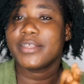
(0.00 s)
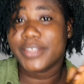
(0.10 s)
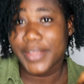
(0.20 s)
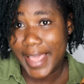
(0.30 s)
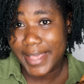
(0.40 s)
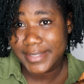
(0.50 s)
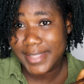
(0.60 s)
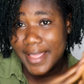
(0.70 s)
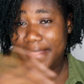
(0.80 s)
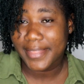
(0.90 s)
So yes,
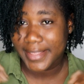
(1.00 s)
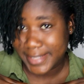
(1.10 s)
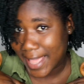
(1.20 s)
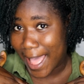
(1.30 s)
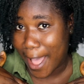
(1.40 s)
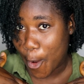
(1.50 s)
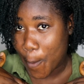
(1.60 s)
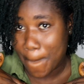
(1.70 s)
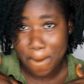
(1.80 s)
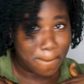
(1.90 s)
this is how
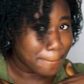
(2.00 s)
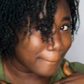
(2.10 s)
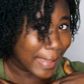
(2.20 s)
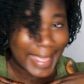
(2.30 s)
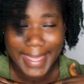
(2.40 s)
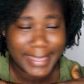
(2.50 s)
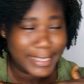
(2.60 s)
my hair